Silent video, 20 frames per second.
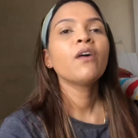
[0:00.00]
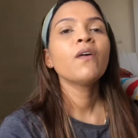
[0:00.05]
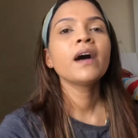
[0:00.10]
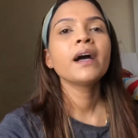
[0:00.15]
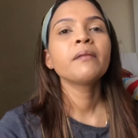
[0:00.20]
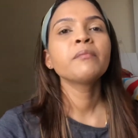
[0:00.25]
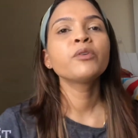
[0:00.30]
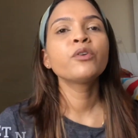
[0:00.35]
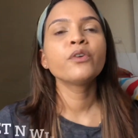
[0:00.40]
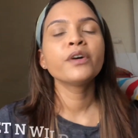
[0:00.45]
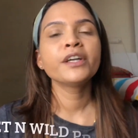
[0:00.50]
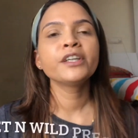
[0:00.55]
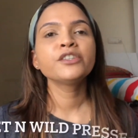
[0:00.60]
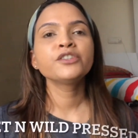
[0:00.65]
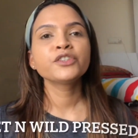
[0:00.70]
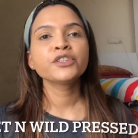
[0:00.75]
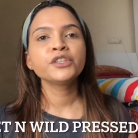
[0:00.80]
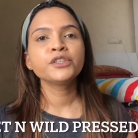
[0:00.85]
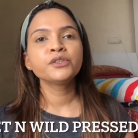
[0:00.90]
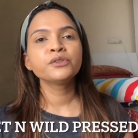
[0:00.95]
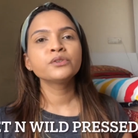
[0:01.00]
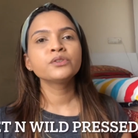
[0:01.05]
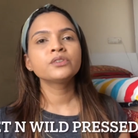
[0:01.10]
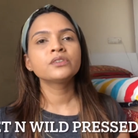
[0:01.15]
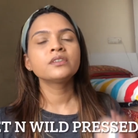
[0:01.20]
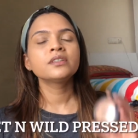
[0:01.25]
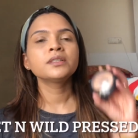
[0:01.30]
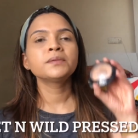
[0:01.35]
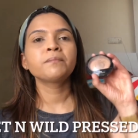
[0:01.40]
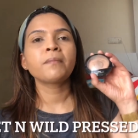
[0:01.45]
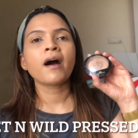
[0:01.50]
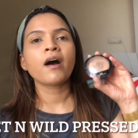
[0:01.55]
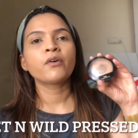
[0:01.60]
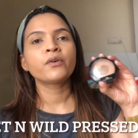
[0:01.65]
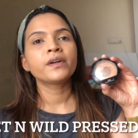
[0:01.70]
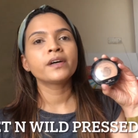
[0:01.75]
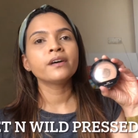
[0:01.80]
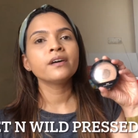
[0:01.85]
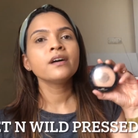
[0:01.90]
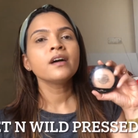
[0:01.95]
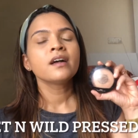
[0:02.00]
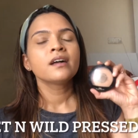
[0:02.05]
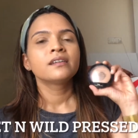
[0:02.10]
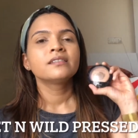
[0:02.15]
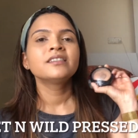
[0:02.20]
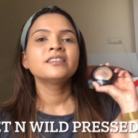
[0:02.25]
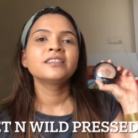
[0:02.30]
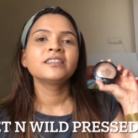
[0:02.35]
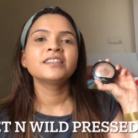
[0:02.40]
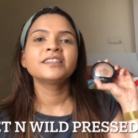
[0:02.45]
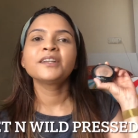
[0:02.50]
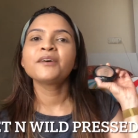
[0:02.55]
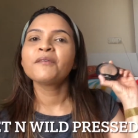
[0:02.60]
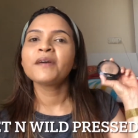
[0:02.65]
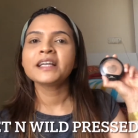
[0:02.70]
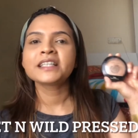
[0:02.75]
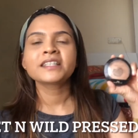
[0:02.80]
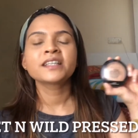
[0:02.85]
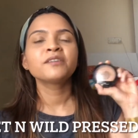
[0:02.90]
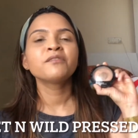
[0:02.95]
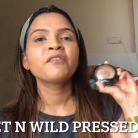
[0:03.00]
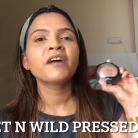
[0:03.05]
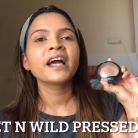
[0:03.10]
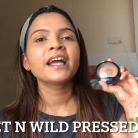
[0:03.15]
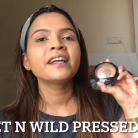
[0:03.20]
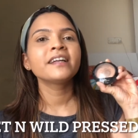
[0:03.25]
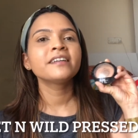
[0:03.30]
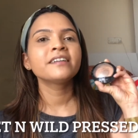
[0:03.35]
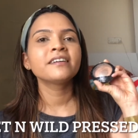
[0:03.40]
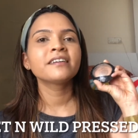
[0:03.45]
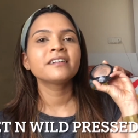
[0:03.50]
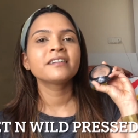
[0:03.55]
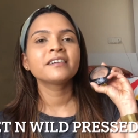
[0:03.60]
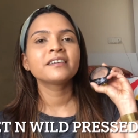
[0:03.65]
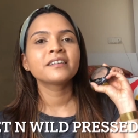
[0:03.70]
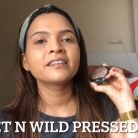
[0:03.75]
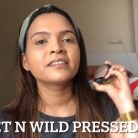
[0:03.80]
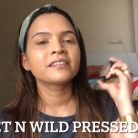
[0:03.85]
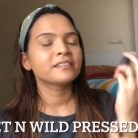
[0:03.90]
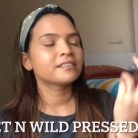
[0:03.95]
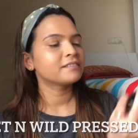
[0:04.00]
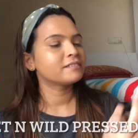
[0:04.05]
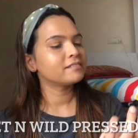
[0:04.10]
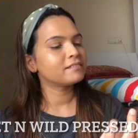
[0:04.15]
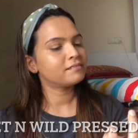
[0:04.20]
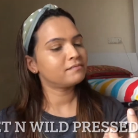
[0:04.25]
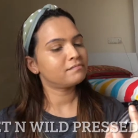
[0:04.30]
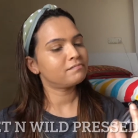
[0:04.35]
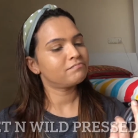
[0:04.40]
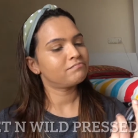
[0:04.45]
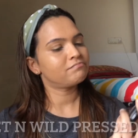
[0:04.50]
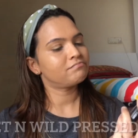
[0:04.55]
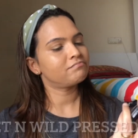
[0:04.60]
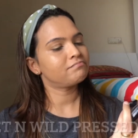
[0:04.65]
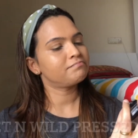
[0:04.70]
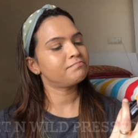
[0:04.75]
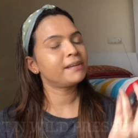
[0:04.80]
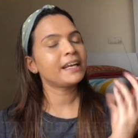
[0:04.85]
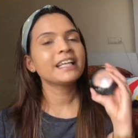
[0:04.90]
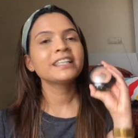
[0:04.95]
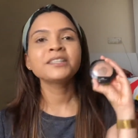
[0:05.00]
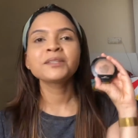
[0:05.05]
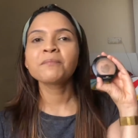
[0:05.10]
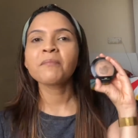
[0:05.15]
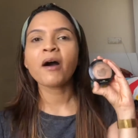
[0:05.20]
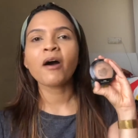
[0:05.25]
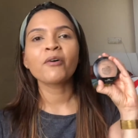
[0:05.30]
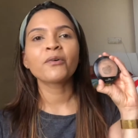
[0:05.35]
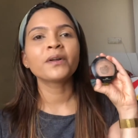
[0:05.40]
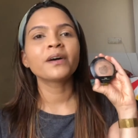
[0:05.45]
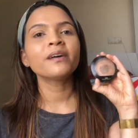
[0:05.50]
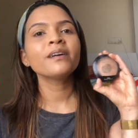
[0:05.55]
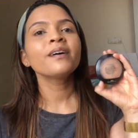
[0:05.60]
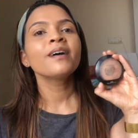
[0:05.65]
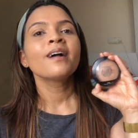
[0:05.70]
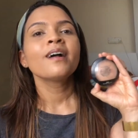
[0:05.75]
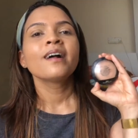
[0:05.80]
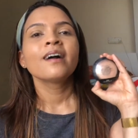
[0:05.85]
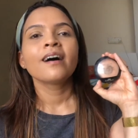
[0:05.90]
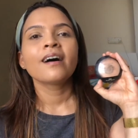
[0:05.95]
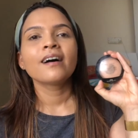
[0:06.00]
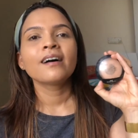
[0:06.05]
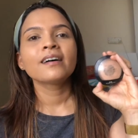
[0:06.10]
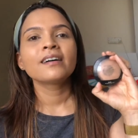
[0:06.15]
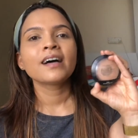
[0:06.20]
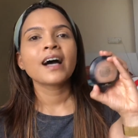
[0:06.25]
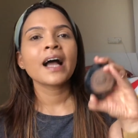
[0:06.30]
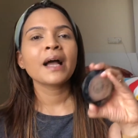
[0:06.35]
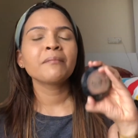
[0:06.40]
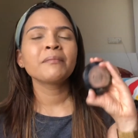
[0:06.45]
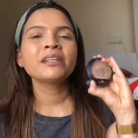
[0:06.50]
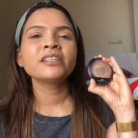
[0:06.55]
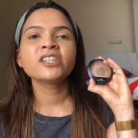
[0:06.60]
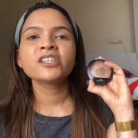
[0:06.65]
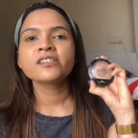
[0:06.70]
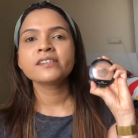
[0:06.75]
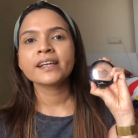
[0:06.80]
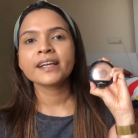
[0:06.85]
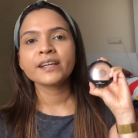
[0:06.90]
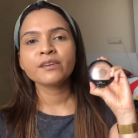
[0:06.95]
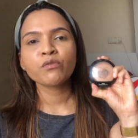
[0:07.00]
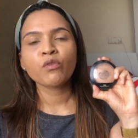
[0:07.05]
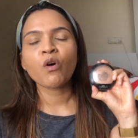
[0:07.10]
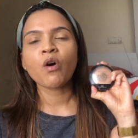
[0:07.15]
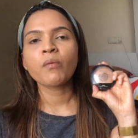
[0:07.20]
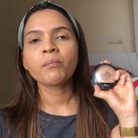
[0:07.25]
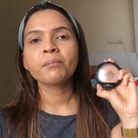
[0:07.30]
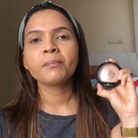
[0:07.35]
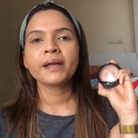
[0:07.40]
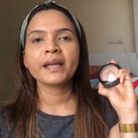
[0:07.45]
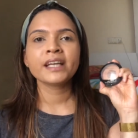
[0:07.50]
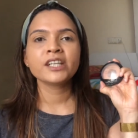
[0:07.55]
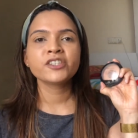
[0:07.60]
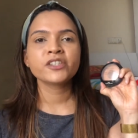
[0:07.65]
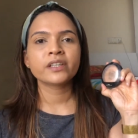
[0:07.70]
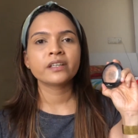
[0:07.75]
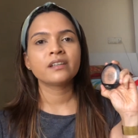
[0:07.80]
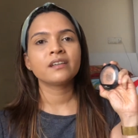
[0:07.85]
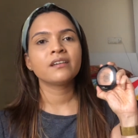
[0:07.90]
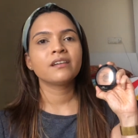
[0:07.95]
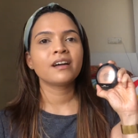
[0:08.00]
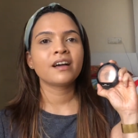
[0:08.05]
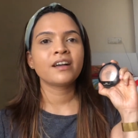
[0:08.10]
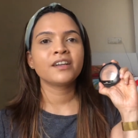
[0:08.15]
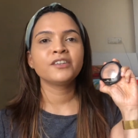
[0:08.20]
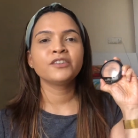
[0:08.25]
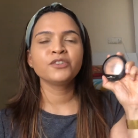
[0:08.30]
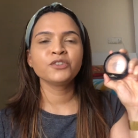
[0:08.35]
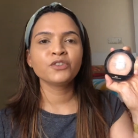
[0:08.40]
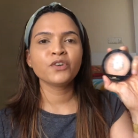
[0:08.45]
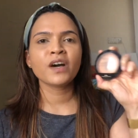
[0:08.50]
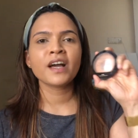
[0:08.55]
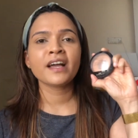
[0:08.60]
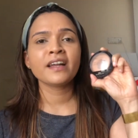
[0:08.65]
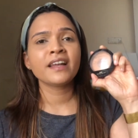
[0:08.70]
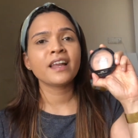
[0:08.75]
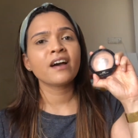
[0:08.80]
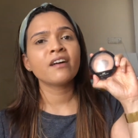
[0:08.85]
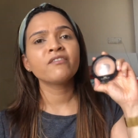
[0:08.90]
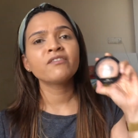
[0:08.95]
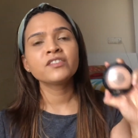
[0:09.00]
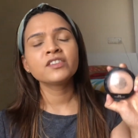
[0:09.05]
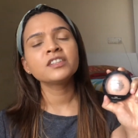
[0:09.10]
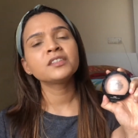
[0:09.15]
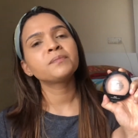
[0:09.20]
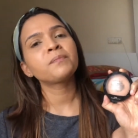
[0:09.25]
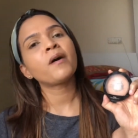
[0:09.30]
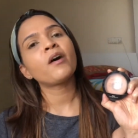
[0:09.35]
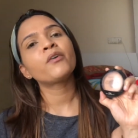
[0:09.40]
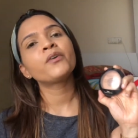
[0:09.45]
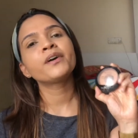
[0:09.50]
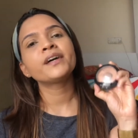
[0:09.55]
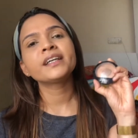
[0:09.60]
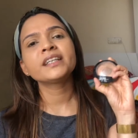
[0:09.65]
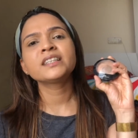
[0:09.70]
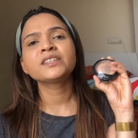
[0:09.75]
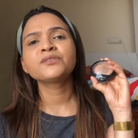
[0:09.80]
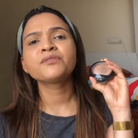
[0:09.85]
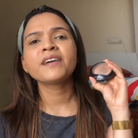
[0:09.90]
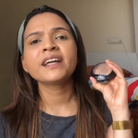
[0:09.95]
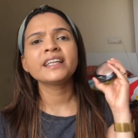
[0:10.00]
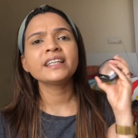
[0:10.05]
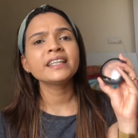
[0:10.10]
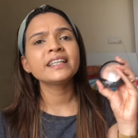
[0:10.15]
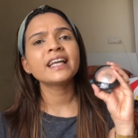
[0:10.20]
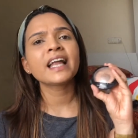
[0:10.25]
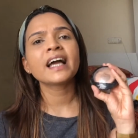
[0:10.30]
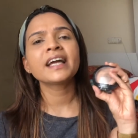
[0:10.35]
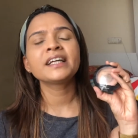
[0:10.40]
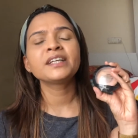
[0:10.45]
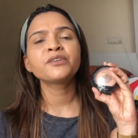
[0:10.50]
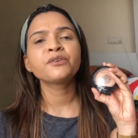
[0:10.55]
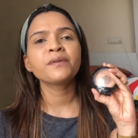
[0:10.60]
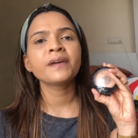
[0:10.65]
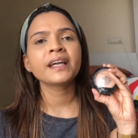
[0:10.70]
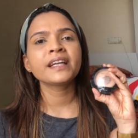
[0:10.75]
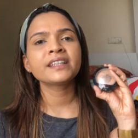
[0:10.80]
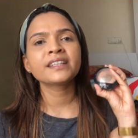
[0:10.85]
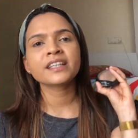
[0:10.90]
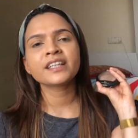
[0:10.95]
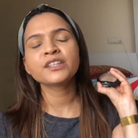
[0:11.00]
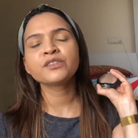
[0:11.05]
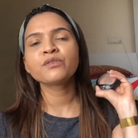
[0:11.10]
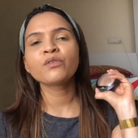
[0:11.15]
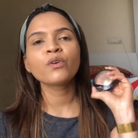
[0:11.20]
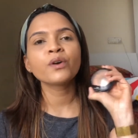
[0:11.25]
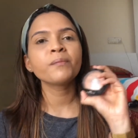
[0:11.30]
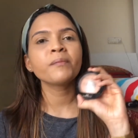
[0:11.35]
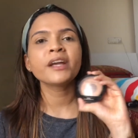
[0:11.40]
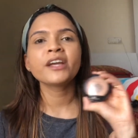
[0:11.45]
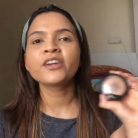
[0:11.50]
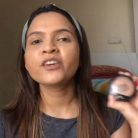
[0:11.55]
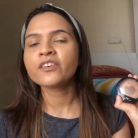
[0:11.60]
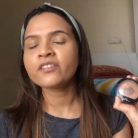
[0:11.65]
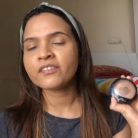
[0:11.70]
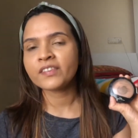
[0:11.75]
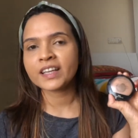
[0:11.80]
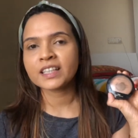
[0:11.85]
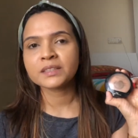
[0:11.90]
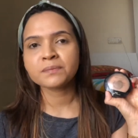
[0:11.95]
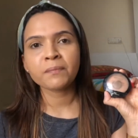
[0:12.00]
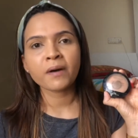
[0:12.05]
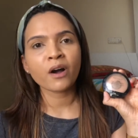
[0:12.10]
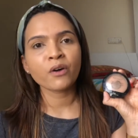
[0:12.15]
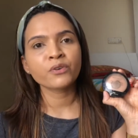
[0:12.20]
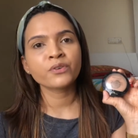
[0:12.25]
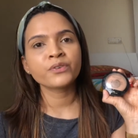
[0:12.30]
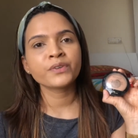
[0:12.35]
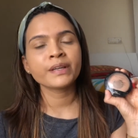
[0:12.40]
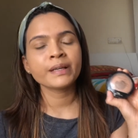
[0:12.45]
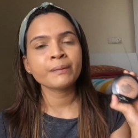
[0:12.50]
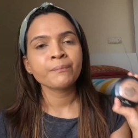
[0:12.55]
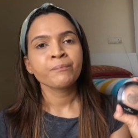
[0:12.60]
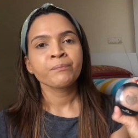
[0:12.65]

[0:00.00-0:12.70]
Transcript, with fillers: I am going to use this powder this is the wet and wild uh, pressed powder uh, I'm in the shade warm beige uh, you know I love this powder it's very lightweight it won't make your face powdery